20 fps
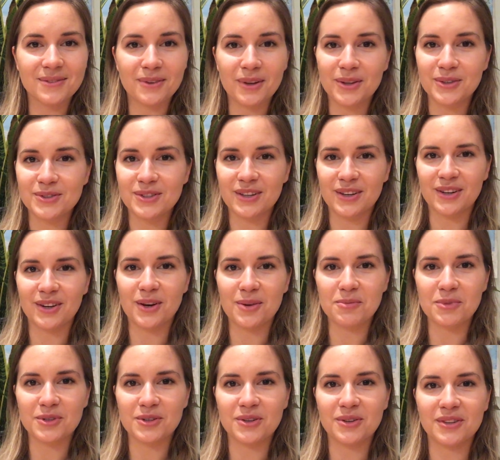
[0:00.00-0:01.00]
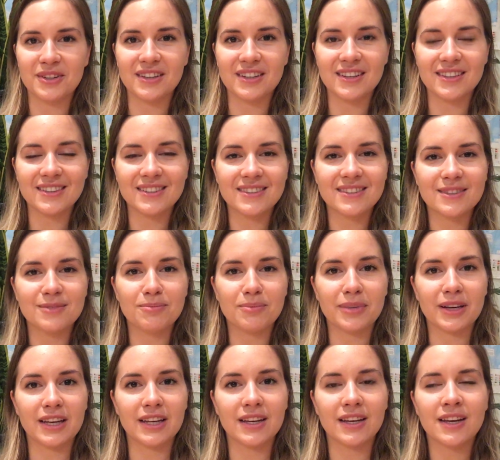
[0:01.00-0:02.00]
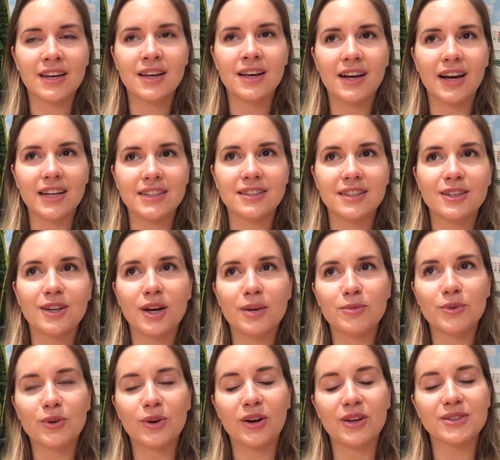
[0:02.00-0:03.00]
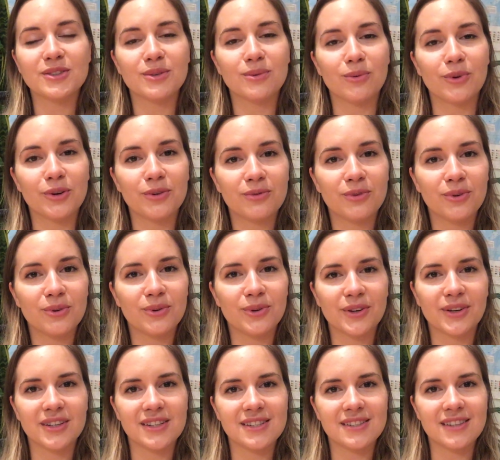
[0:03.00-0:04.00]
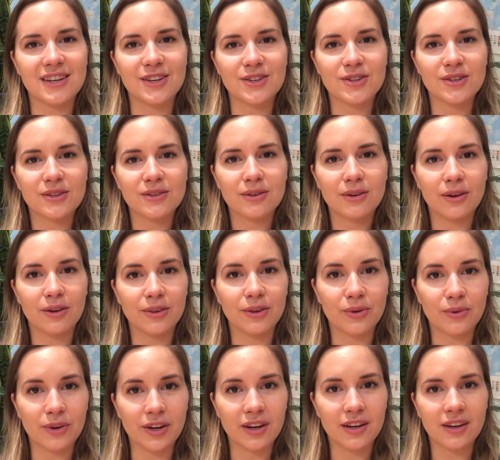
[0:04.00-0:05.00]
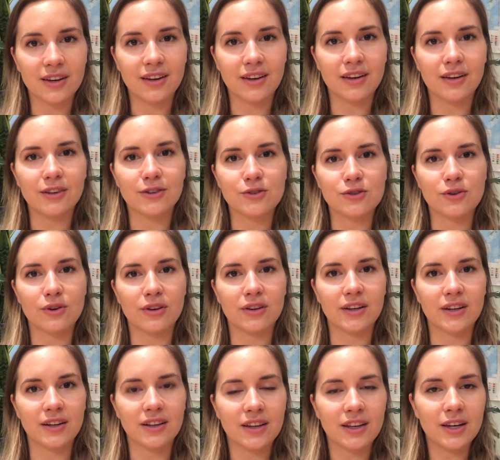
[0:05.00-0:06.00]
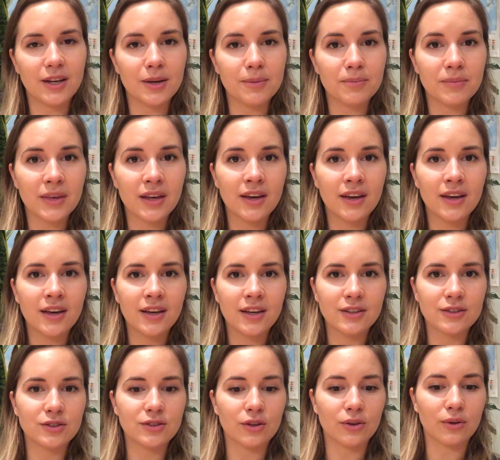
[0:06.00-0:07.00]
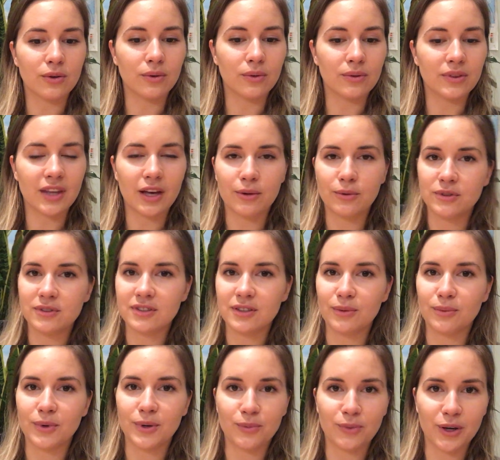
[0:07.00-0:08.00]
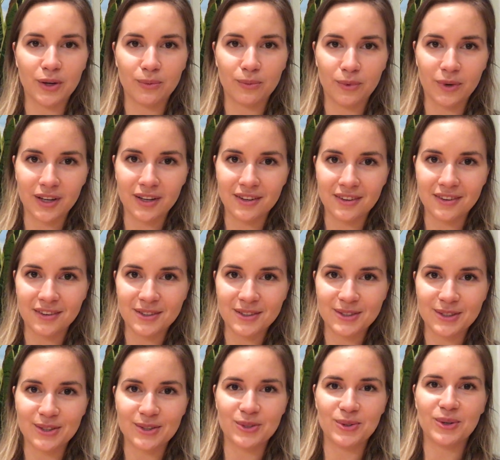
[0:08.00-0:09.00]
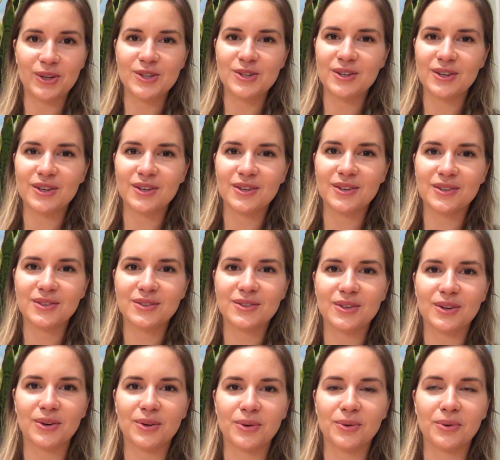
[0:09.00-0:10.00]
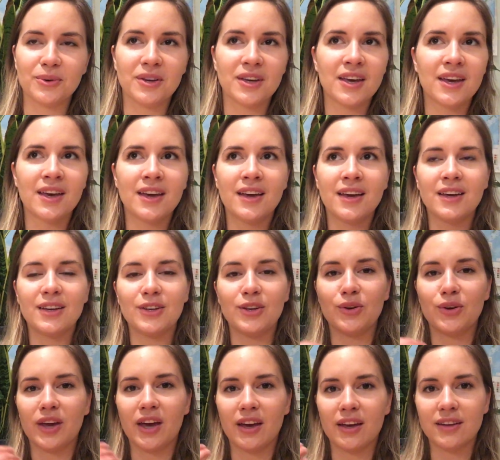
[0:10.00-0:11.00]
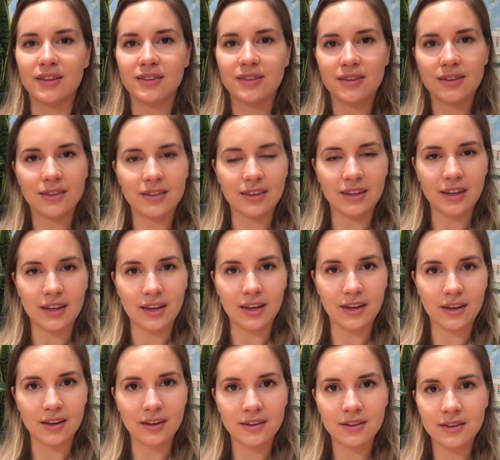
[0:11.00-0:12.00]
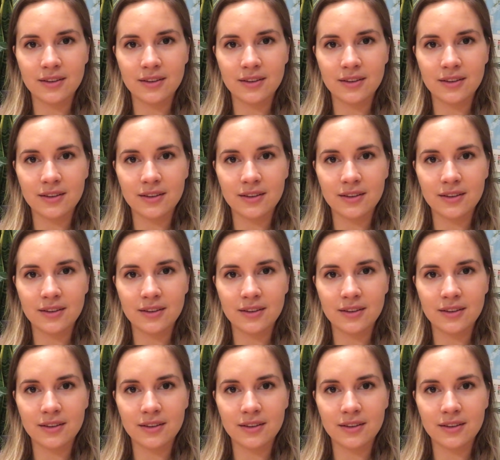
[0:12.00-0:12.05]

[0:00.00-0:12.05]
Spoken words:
volunteering opportunities, but I did come across a wonderful organization called the Great Canadian Shoreline Cleanup. So that was a win-win-win situation. So you get the